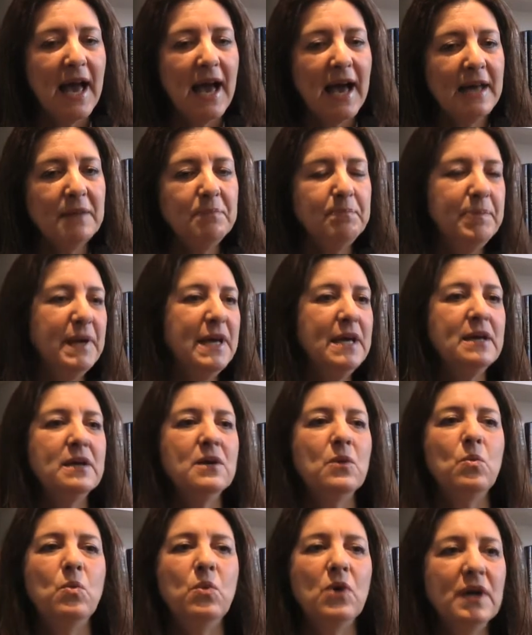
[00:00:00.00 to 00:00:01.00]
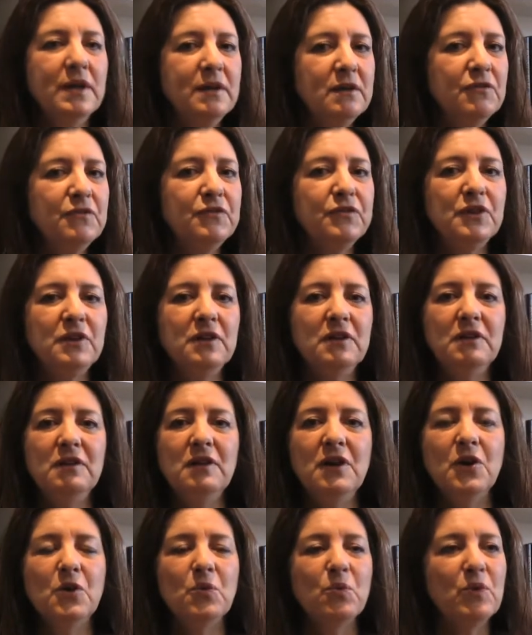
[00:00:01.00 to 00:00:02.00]
and be in a
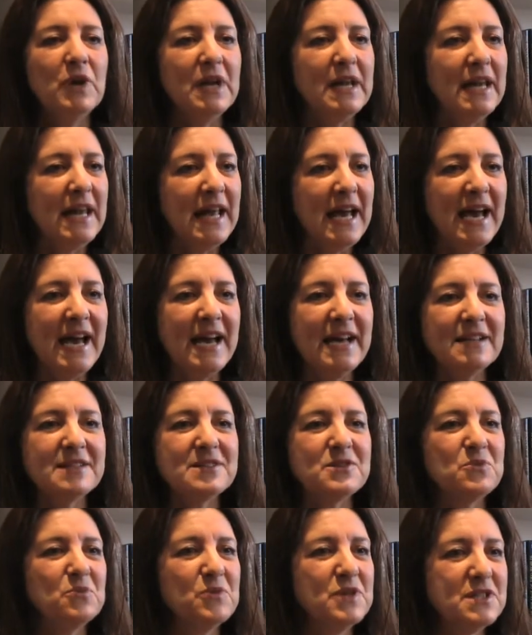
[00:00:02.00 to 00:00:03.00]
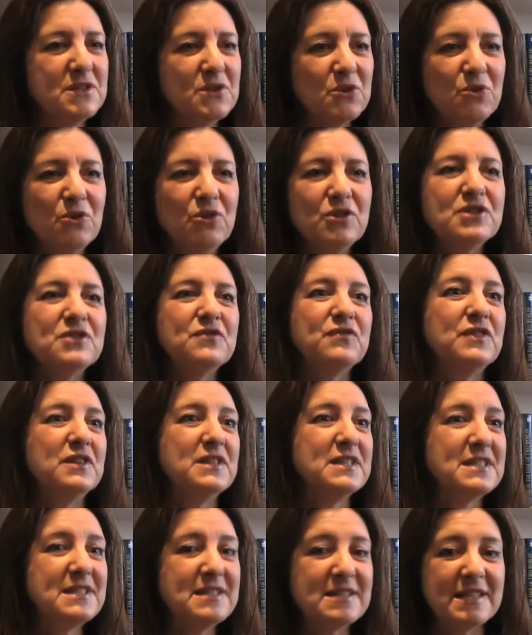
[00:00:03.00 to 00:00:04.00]
wonderful, relaxed,
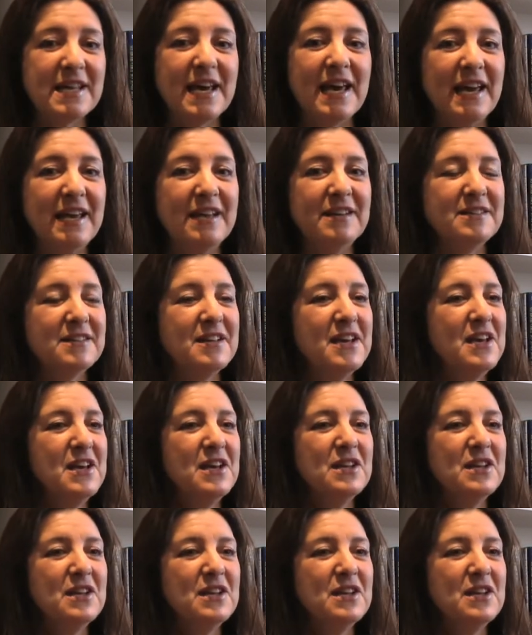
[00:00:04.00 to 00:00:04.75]
resourceful state